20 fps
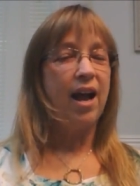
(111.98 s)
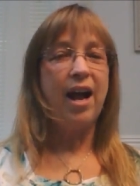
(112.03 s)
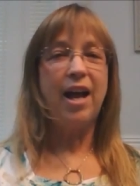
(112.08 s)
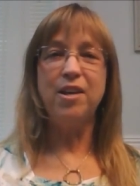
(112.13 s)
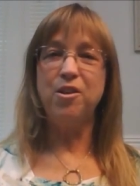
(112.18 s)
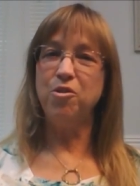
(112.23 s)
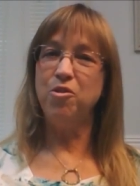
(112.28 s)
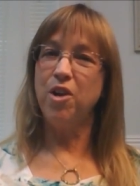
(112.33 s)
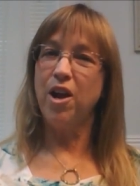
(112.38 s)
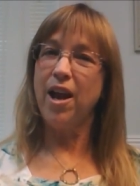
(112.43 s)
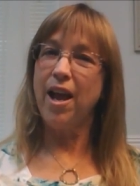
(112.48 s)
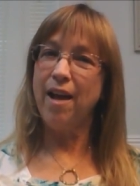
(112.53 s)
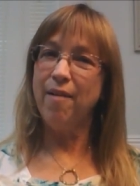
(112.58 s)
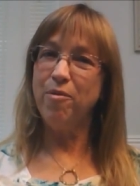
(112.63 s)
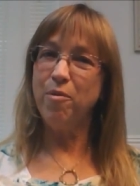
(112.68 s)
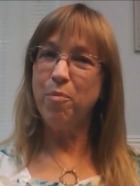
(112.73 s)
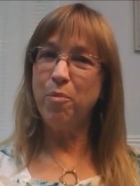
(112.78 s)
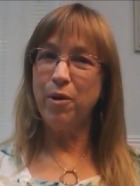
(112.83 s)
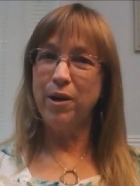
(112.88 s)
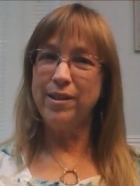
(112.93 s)
I do not have
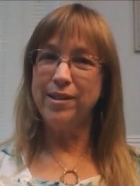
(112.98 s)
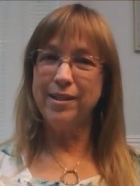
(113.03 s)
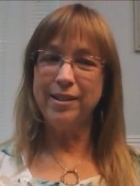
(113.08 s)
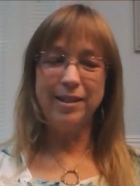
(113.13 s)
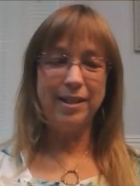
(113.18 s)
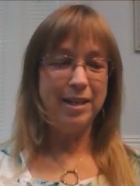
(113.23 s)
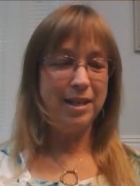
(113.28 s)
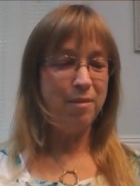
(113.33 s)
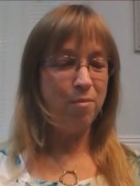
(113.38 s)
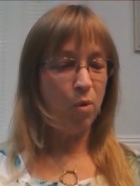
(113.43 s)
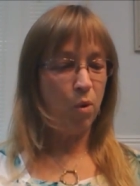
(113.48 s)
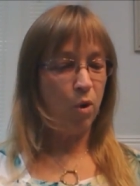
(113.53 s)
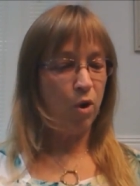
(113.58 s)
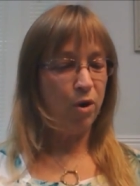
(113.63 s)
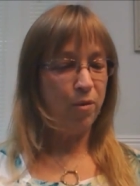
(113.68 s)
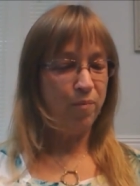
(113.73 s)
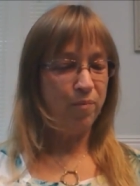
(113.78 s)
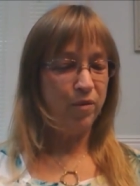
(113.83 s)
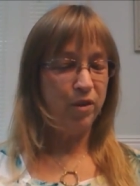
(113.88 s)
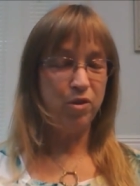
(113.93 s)
the bracelet
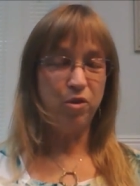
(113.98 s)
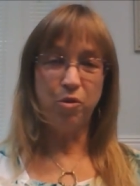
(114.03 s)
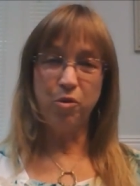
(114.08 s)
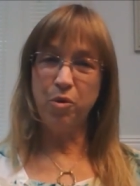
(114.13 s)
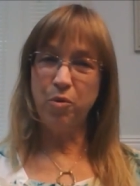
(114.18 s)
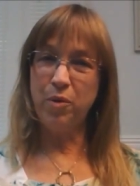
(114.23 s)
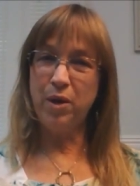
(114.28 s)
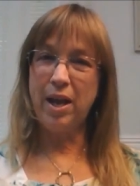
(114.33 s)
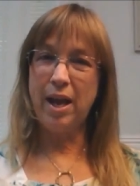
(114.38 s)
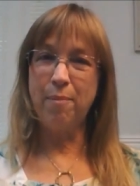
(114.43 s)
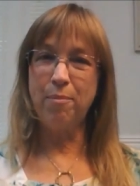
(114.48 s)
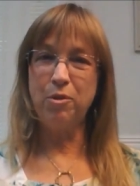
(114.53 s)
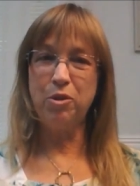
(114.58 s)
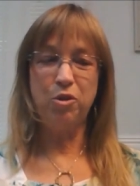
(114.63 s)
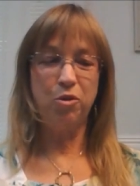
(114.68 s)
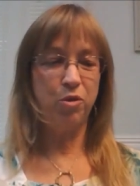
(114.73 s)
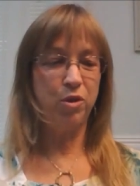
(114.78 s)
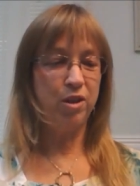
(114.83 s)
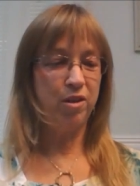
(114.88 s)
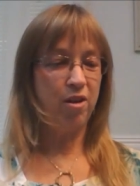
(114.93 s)
anymore. I don't know what happened
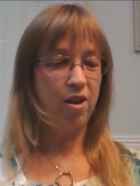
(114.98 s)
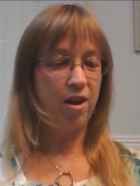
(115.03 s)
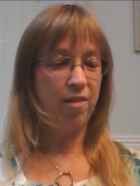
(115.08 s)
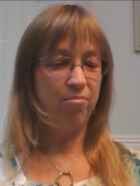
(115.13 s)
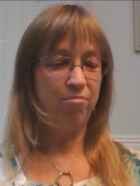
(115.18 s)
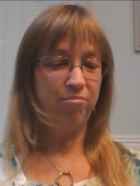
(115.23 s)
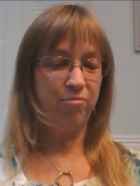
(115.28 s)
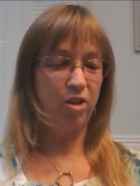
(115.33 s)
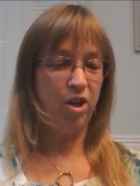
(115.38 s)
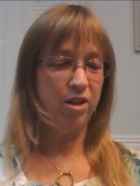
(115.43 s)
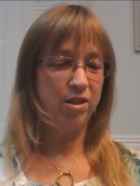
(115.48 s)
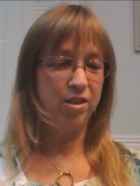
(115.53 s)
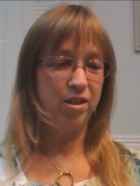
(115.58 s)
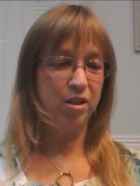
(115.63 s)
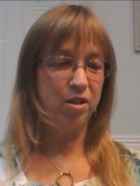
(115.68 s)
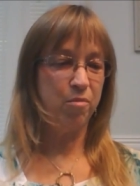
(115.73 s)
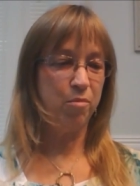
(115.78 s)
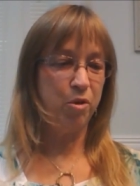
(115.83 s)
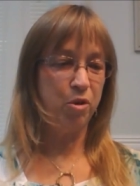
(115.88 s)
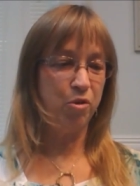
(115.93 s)
to it. Got lost
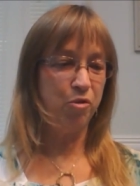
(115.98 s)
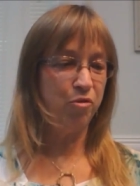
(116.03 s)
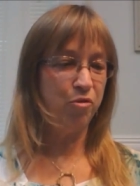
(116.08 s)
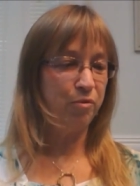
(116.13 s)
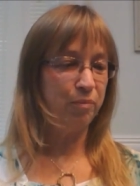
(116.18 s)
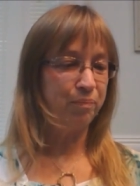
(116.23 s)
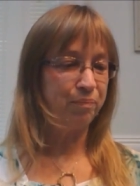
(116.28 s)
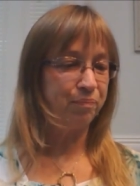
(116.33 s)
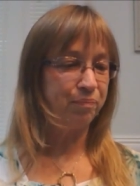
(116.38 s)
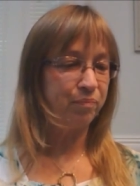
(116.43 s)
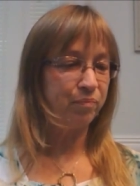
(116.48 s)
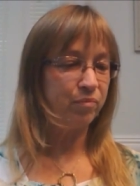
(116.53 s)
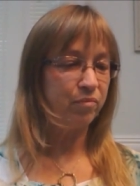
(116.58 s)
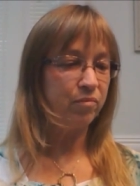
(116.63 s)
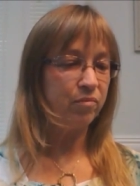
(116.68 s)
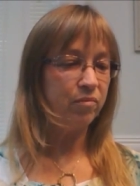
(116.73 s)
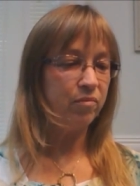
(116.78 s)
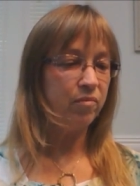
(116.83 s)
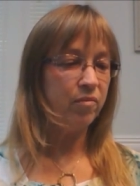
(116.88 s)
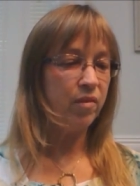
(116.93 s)
in the move.
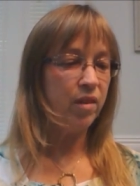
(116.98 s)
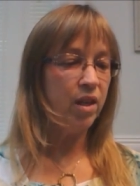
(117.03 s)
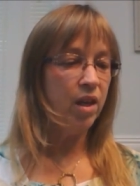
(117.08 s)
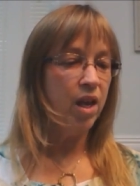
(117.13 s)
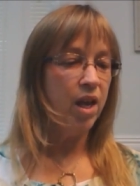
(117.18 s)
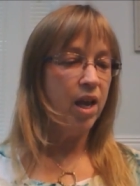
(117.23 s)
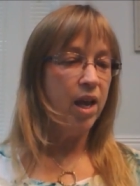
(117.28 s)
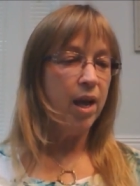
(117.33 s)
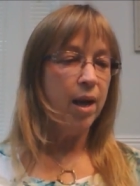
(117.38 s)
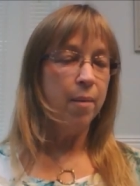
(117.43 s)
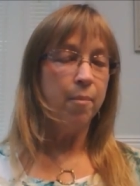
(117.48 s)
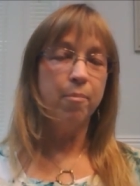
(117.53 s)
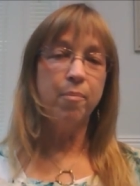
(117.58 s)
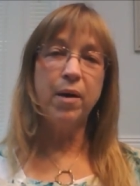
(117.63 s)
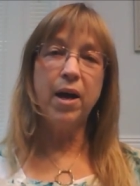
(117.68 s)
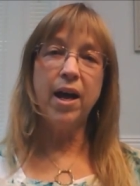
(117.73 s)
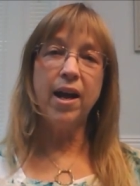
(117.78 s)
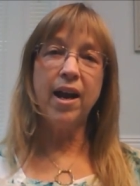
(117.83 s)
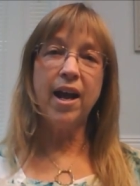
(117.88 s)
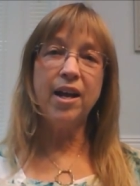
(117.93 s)

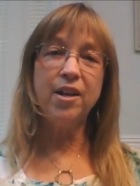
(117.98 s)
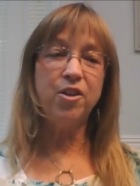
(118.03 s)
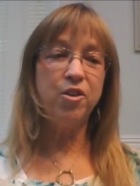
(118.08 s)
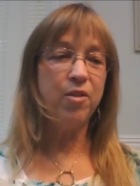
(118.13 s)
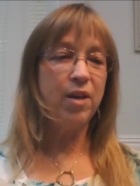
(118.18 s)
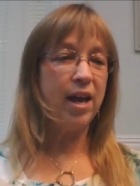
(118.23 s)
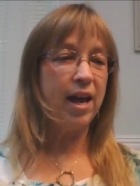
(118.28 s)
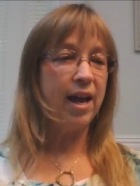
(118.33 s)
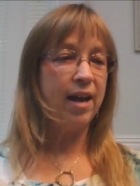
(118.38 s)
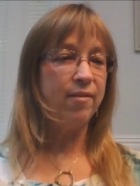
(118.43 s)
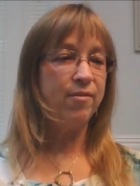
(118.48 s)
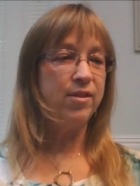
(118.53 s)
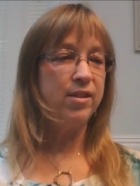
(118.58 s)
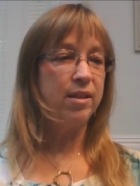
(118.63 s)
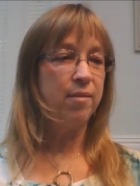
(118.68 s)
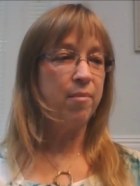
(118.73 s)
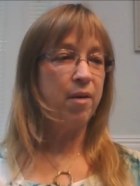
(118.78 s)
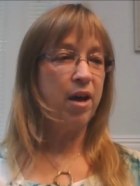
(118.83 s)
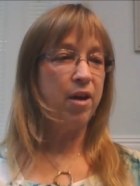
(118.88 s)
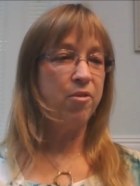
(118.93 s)
But I do have
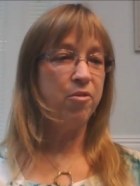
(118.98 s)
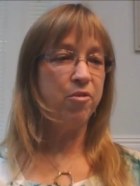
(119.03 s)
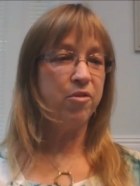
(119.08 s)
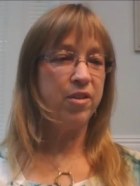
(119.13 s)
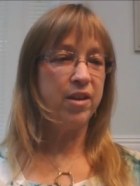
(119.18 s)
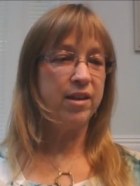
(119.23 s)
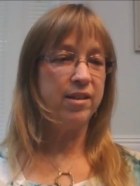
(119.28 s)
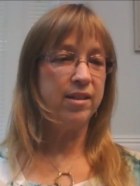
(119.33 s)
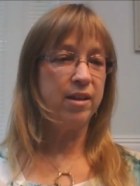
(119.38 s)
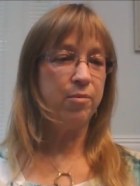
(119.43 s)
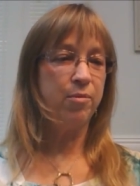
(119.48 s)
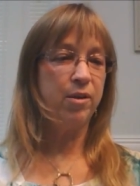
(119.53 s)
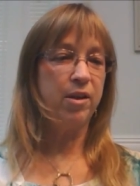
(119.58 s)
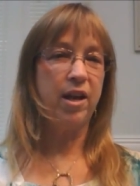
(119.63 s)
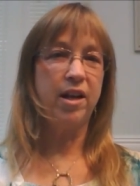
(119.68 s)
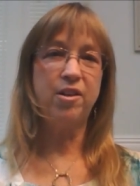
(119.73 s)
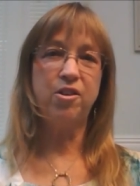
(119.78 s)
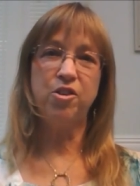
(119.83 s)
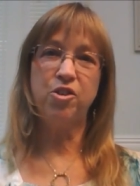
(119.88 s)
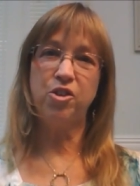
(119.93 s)
some other things I would
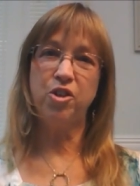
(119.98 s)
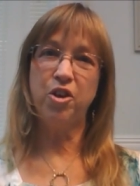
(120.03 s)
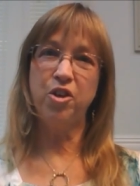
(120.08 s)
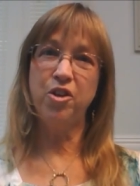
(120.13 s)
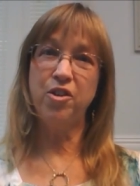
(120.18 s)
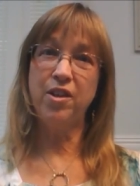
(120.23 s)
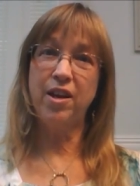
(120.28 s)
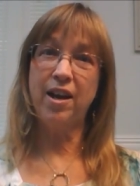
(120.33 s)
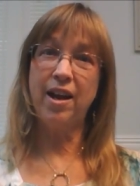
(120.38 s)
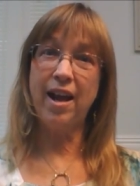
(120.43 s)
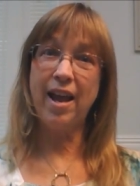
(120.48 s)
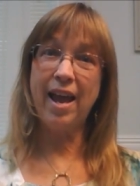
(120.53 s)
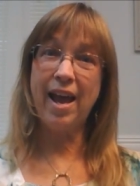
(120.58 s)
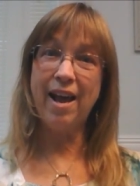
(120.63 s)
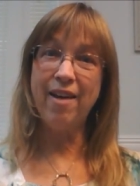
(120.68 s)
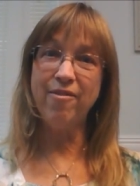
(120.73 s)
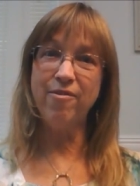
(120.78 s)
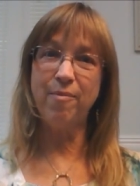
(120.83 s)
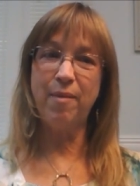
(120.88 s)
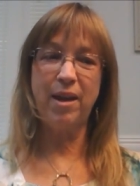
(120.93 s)
like to show you that I
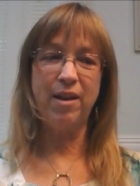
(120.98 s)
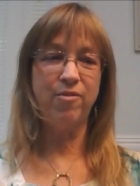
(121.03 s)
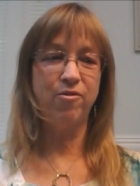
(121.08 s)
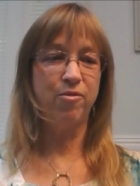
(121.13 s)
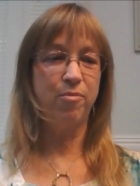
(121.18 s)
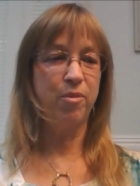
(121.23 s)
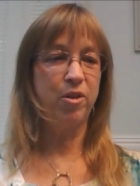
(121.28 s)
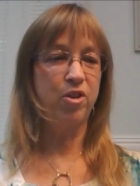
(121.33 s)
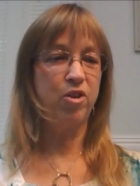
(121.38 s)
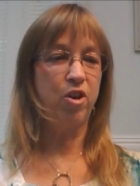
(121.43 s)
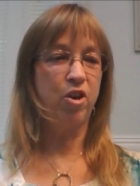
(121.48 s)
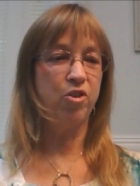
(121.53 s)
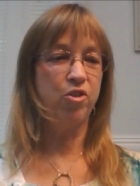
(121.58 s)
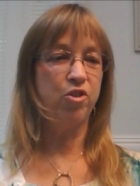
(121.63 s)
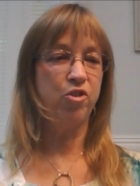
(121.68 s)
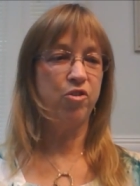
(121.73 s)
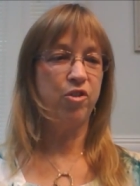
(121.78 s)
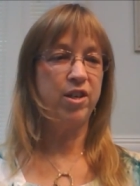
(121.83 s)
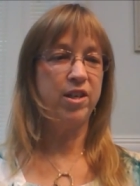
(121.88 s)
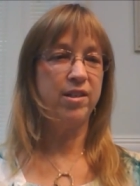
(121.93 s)
have made from guitar
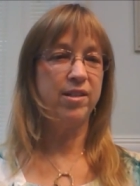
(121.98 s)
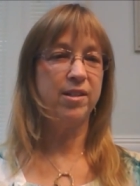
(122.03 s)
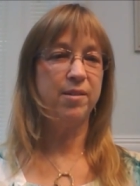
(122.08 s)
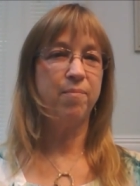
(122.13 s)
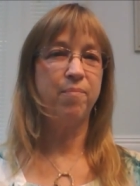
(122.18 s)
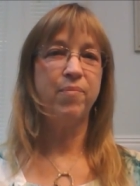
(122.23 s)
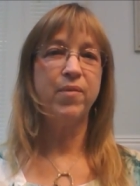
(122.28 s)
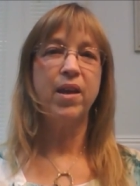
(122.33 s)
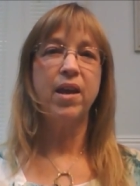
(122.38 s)
strings.